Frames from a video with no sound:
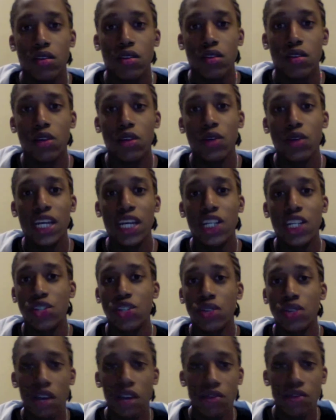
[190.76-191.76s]
The only
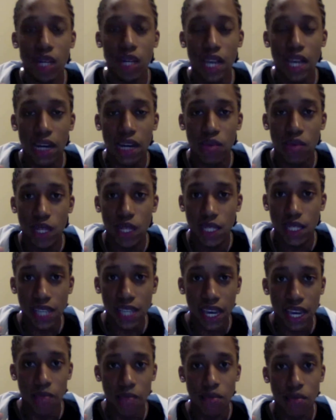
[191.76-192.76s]
issue that I've really had with this
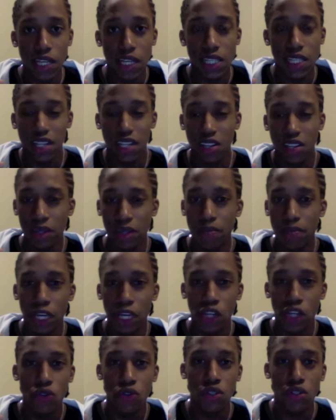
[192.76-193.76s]
game is that it doesn't
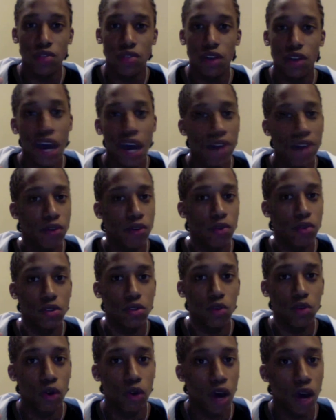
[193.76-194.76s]
make use of the
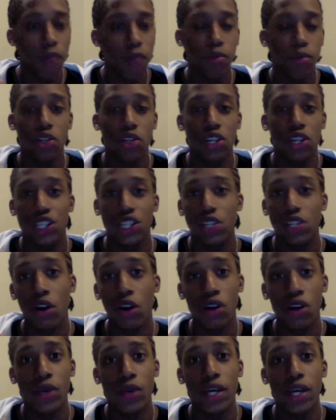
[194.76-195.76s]
iPhone or iPod Touch's
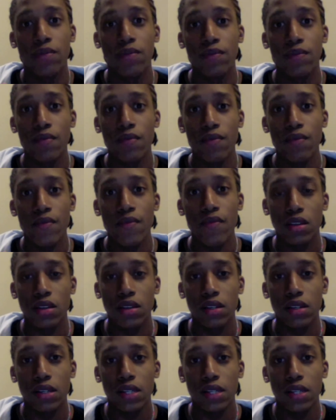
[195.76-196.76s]
hardware.
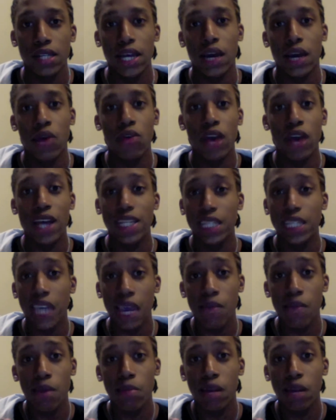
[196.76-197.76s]
Now, as a
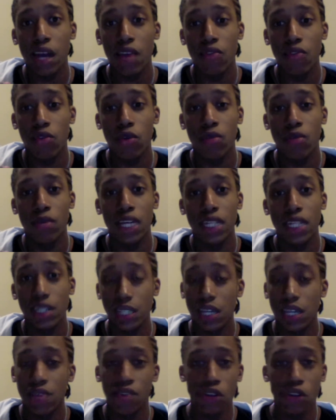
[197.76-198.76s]
gaming platform, it
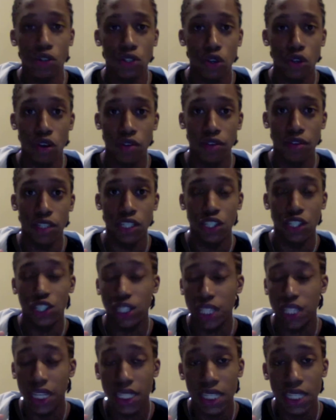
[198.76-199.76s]
does have a lot to offer, such
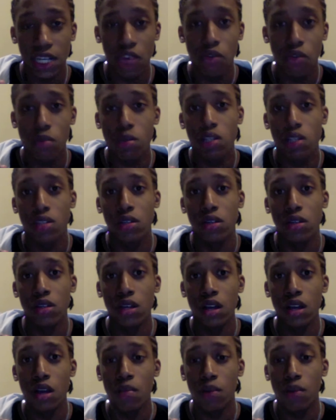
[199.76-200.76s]
as the accelerometer,
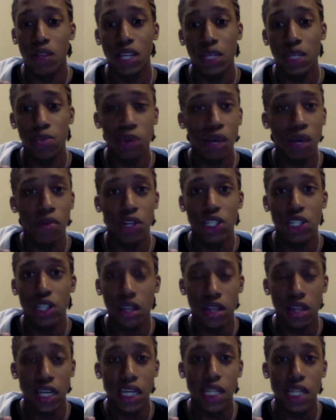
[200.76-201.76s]
but there's pretty much
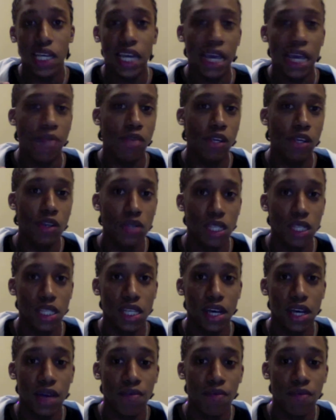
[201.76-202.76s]
nothing in the game that uses
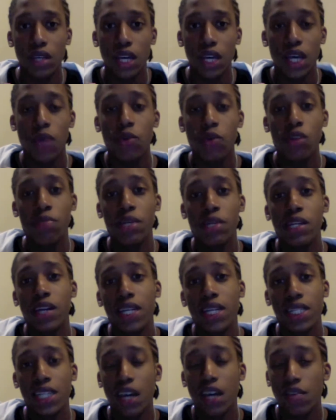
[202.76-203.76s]
that. It would have been
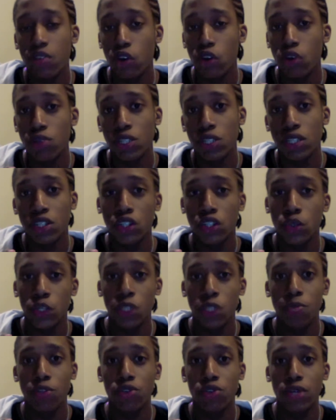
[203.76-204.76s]
nice to have the option to
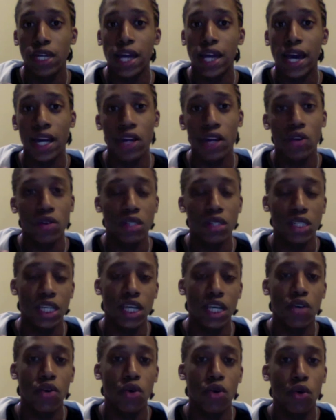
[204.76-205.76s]
switch between analog
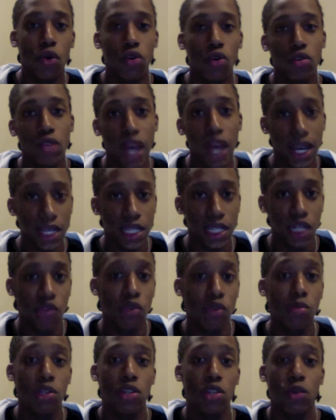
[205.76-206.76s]
stick or
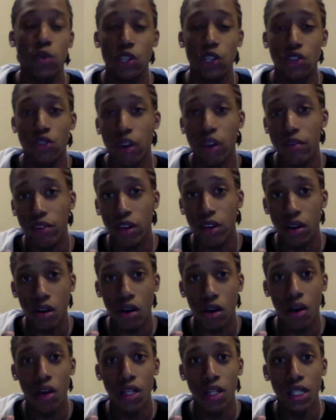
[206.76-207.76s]
accelerometer when you're driving a
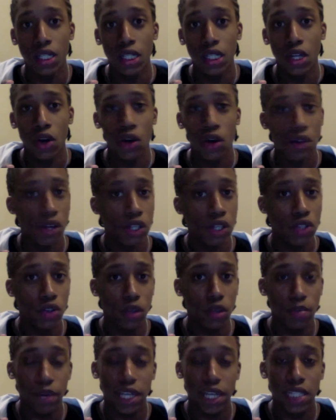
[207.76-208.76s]
car. Although it's
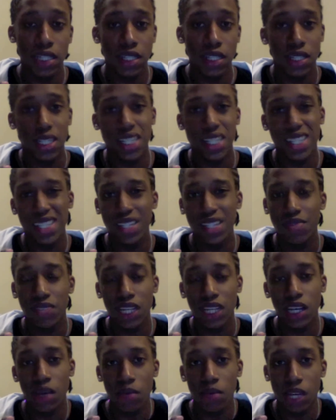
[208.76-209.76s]
not the best and
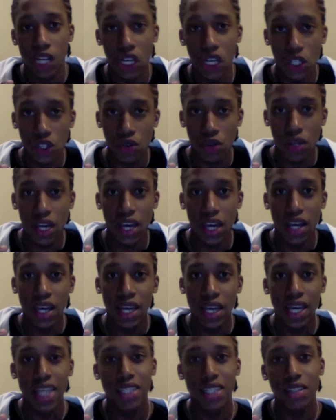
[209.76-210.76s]
sensitivity can be an issue there,
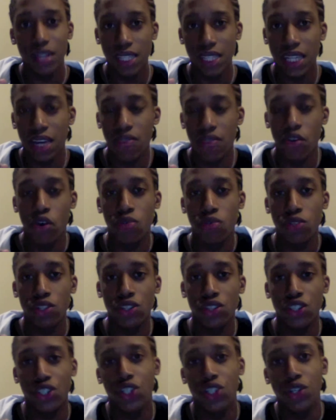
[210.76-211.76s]
it's nice to have the
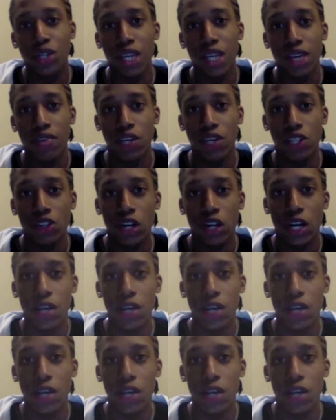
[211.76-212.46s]
option just so you can give it a try.